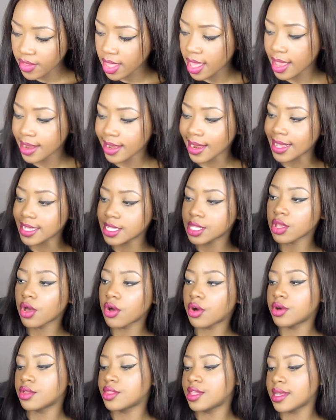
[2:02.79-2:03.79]
then I
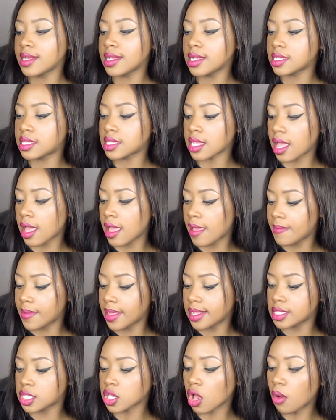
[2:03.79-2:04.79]
saw these
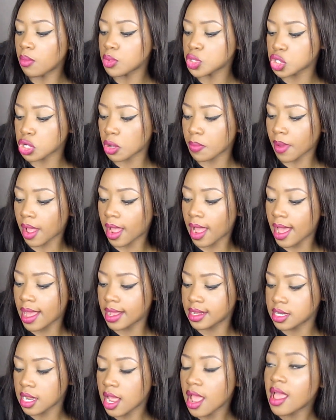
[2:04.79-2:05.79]
in Topshop,
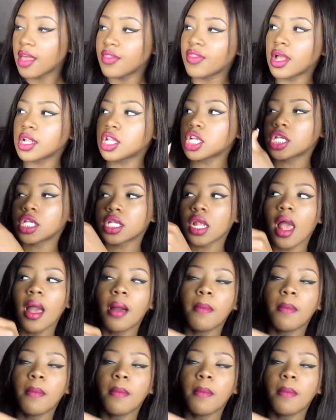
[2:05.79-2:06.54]
and they're just